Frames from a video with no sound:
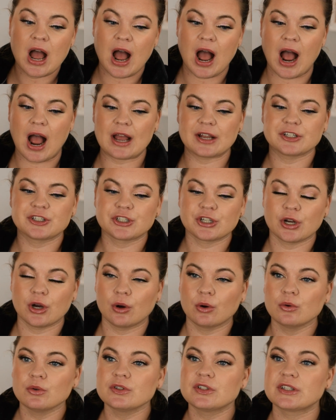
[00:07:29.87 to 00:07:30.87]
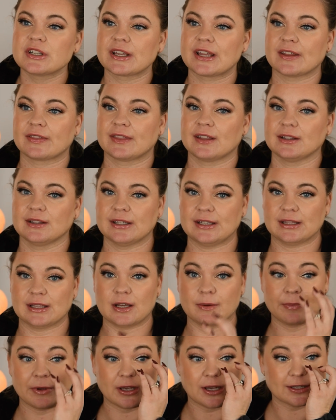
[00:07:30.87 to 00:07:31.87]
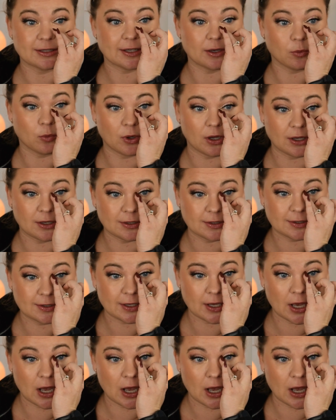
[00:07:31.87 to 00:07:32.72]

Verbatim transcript: I chose to get the Leela because it was